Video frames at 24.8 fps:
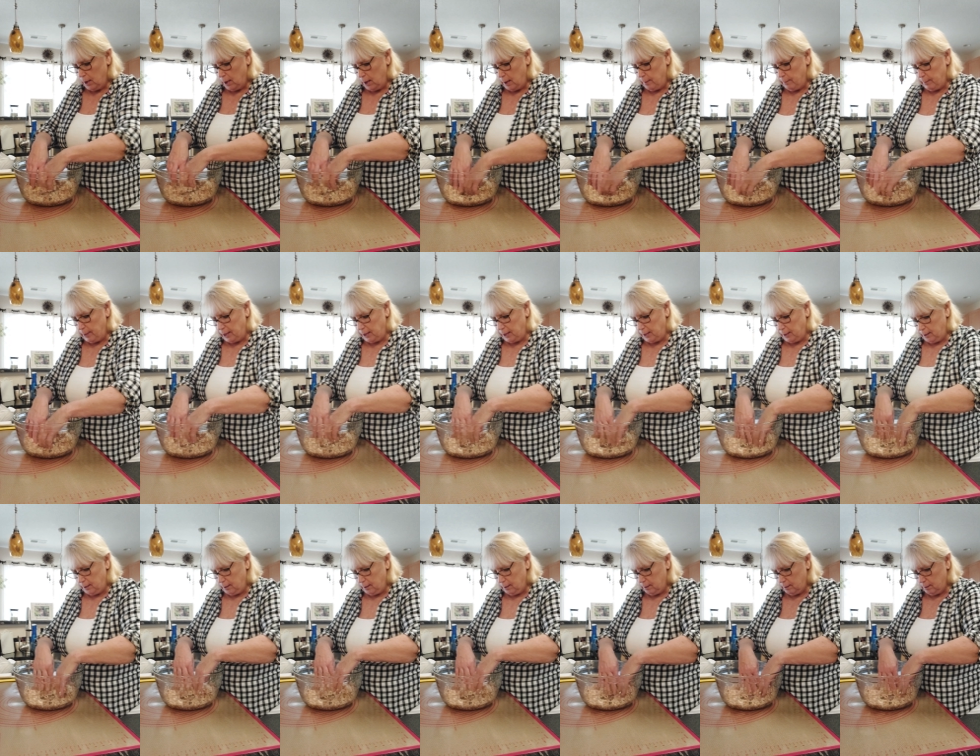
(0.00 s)
I
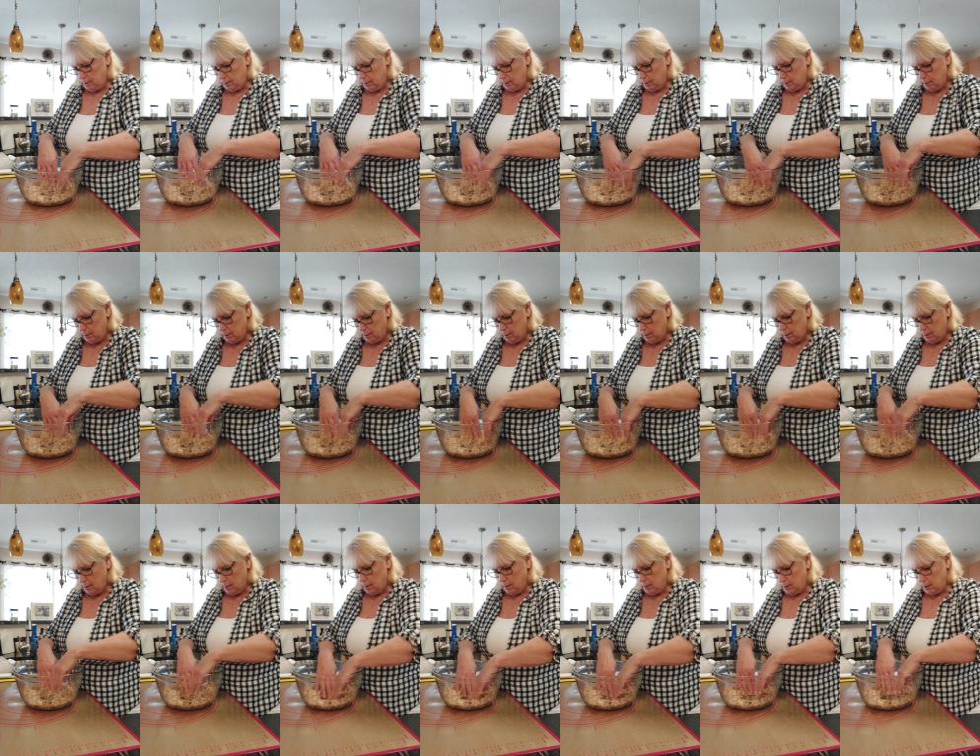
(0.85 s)
make
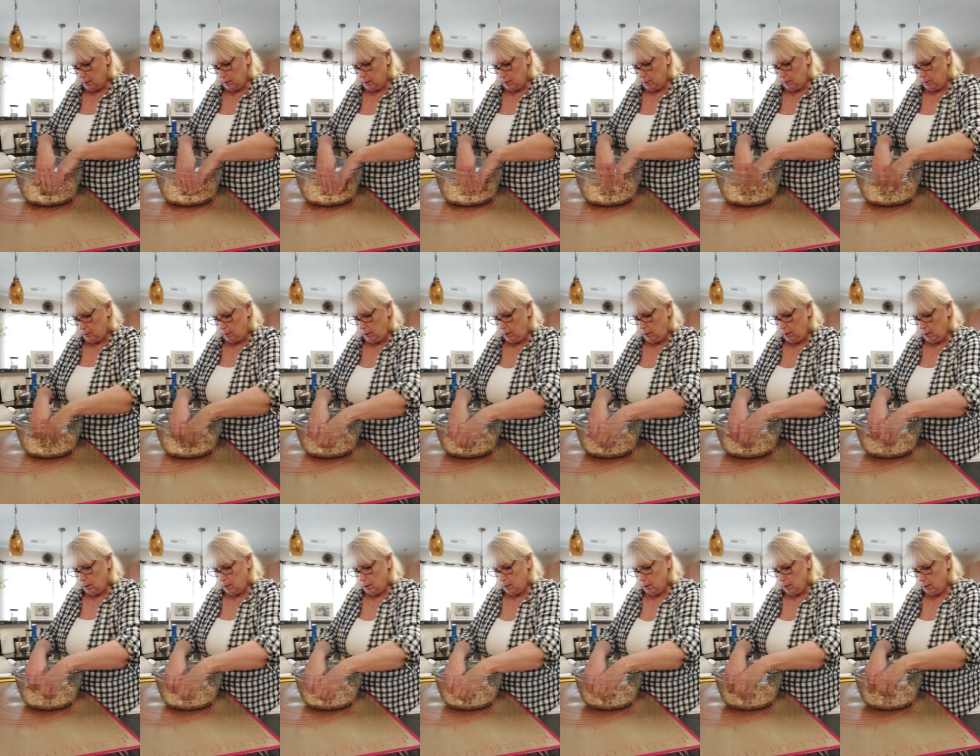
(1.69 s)
a little
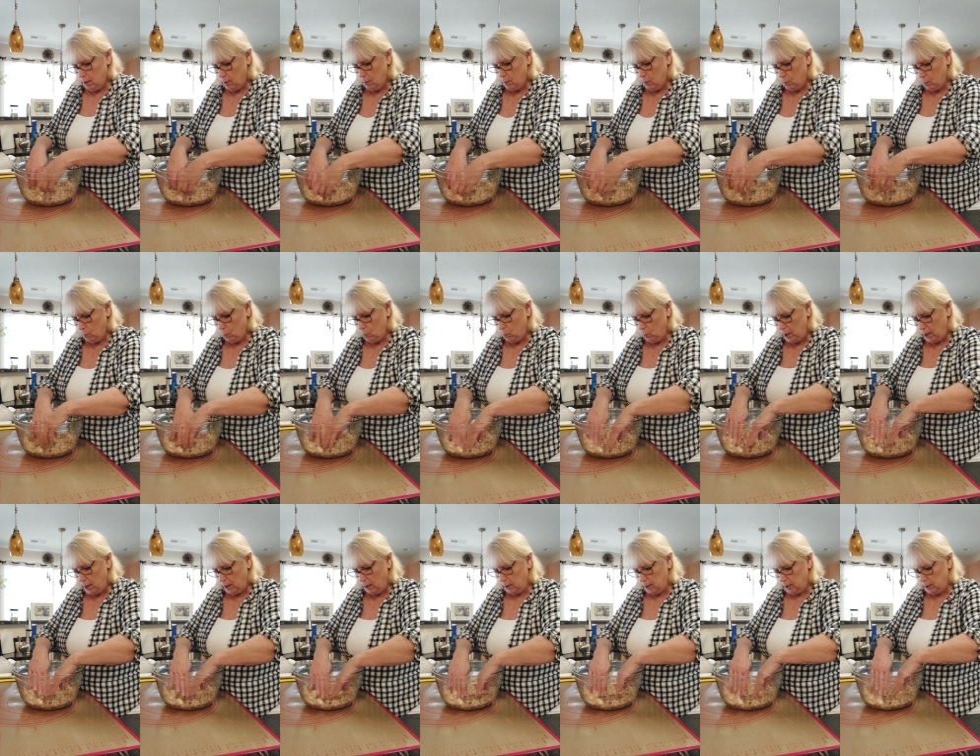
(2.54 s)

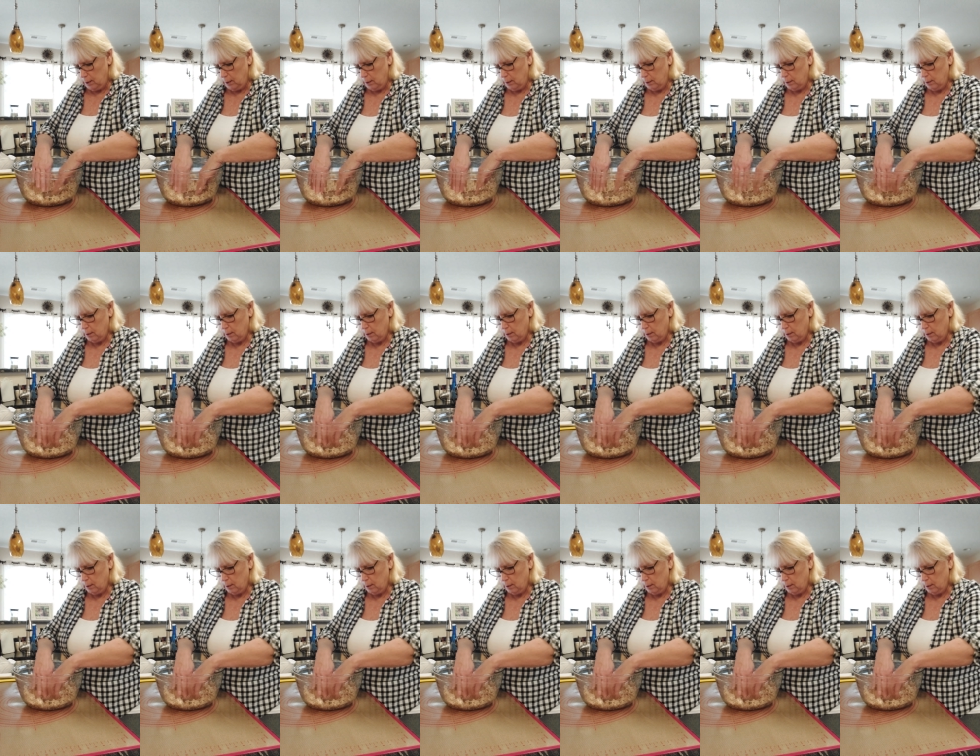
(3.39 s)
well